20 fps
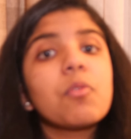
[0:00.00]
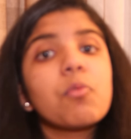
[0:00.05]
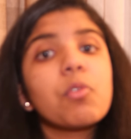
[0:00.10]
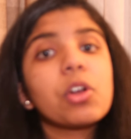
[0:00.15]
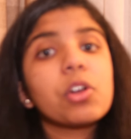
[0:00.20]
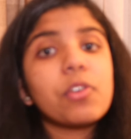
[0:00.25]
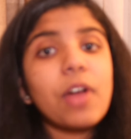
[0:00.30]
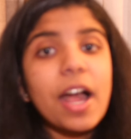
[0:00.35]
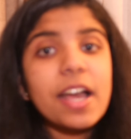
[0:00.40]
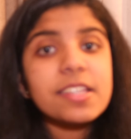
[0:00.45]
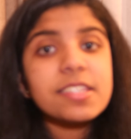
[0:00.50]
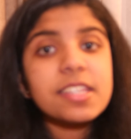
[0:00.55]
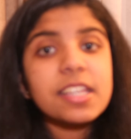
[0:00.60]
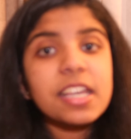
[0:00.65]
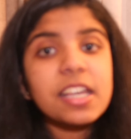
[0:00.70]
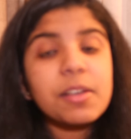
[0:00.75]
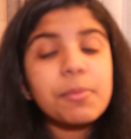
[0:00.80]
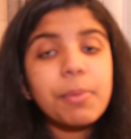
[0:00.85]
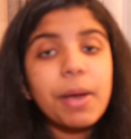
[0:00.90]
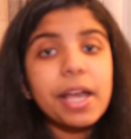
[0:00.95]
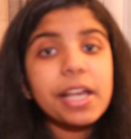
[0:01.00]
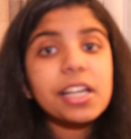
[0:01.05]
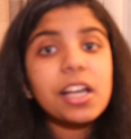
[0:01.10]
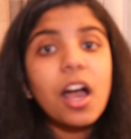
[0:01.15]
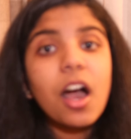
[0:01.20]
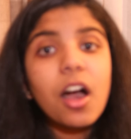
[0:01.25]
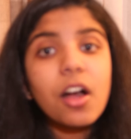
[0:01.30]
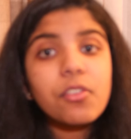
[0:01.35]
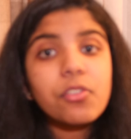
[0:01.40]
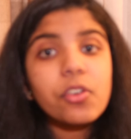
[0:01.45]
regressing by
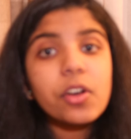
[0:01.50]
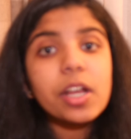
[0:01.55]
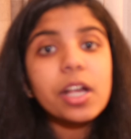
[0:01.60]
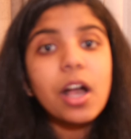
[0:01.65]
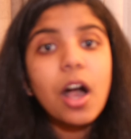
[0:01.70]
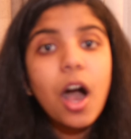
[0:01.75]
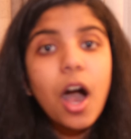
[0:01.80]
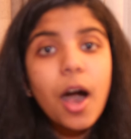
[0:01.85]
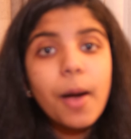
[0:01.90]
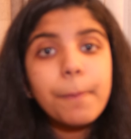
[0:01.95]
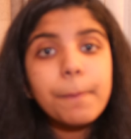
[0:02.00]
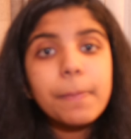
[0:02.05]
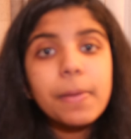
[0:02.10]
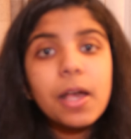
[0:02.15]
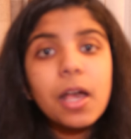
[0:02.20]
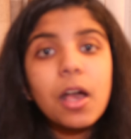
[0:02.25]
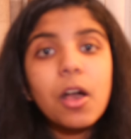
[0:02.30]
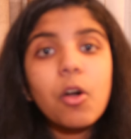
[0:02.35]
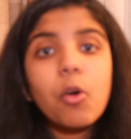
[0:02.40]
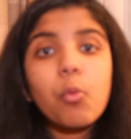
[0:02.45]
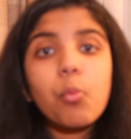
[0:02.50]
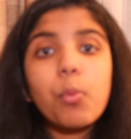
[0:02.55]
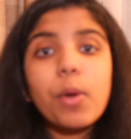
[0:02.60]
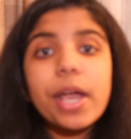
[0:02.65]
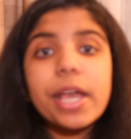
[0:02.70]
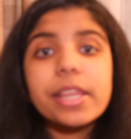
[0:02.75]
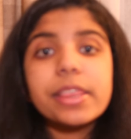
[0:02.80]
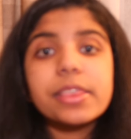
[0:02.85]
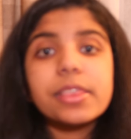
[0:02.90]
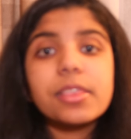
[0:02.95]
covering up
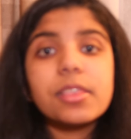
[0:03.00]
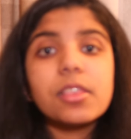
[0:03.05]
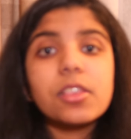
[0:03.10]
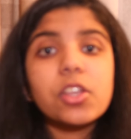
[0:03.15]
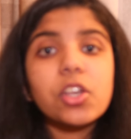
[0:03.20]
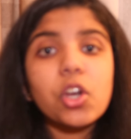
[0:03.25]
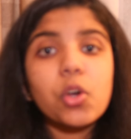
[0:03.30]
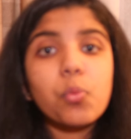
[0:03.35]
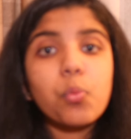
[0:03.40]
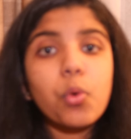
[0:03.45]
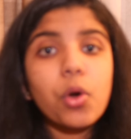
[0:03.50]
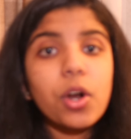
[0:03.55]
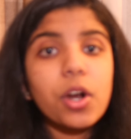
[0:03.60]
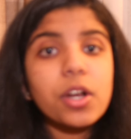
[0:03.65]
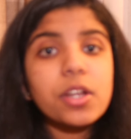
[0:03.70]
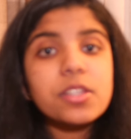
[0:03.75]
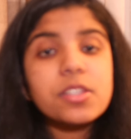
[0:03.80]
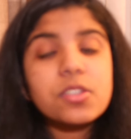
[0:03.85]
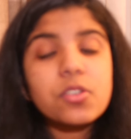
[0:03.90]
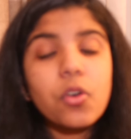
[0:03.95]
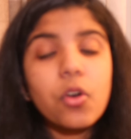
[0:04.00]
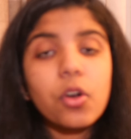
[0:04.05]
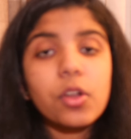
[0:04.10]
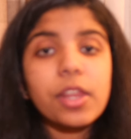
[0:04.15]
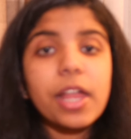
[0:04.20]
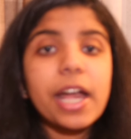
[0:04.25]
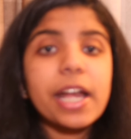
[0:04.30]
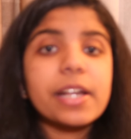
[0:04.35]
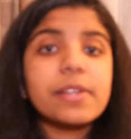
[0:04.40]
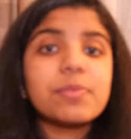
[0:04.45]
with your words or
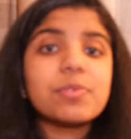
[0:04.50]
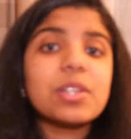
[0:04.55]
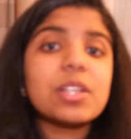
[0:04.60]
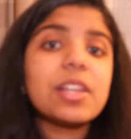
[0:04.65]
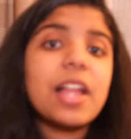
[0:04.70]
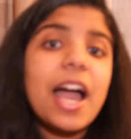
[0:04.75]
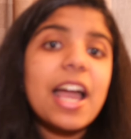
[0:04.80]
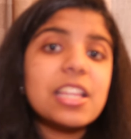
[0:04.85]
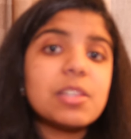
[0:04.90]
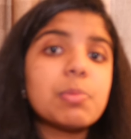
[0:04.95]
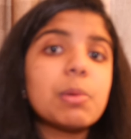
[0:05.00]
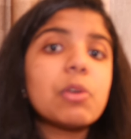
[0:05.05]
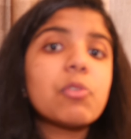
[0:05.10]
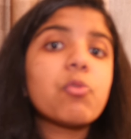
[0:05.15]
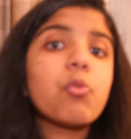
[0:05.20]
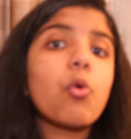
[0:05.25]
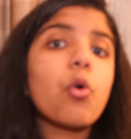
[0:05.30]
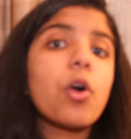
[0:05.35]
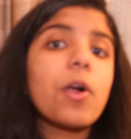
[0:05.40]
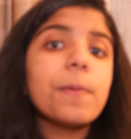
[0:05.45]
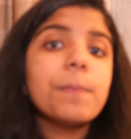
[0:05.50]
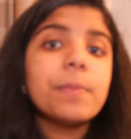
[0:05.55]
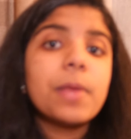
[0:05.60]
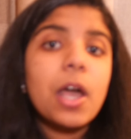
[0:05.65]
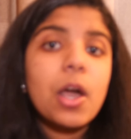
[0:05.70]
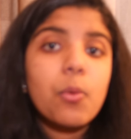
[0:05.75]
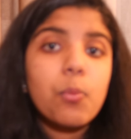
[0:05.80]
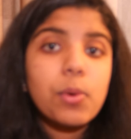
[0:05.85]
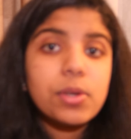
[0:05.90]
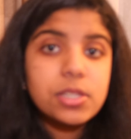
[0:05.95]
the lines before
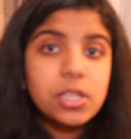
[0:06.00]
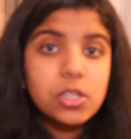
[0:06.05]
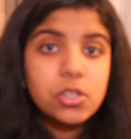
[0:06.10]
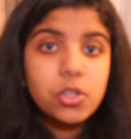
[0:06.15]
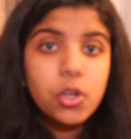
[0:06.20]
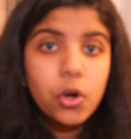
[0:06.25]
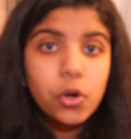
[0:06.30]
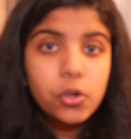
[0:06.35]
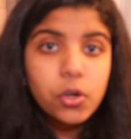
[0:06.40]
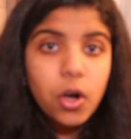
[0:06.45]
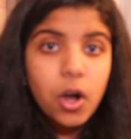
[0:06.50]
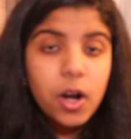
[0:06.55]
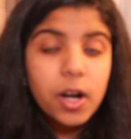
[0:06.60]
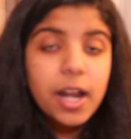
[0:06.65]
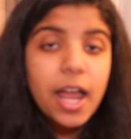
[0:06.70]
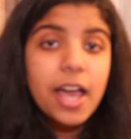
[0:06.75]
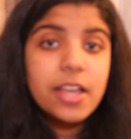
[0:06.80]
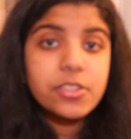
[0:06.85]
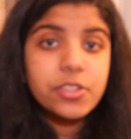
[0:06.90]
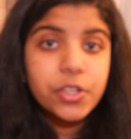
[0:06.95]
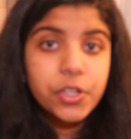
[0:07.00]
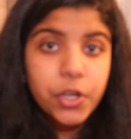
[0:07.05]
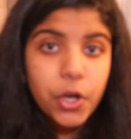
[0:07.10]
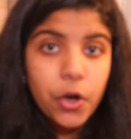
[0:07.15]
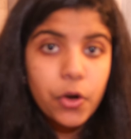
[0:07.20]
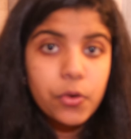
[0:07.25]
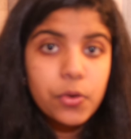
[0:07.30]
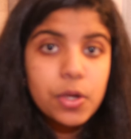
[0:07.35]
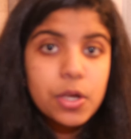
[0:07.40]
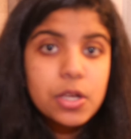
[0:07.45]
with a note card as you
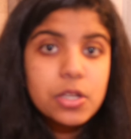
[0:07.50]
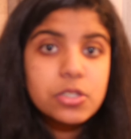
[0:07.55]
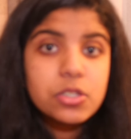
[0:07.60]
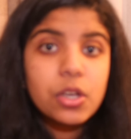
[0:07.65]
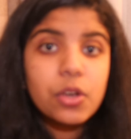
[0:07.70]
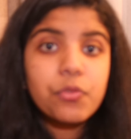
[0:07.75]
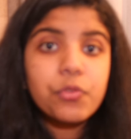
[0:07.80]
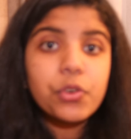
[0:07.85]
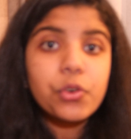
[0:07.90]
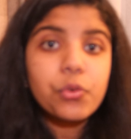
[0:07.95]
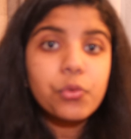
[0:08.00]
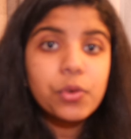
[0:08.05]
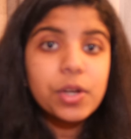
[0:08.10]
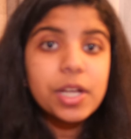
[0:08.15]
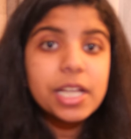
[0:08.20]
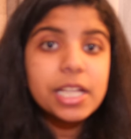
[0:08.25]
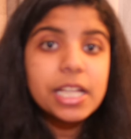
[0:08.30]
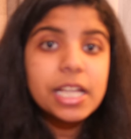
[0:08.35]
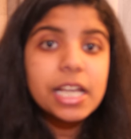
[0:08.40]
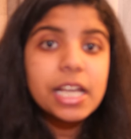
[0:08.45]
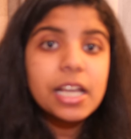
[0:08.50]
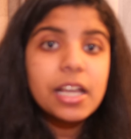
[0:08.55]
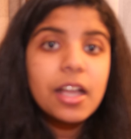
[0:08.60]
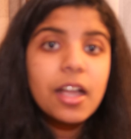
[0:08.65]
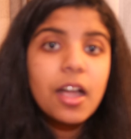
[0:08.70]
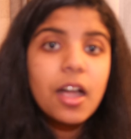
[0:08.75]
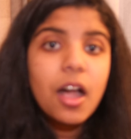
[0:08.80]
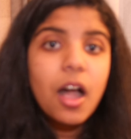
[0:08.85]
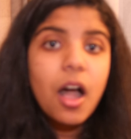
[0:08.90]
go. So if you're reading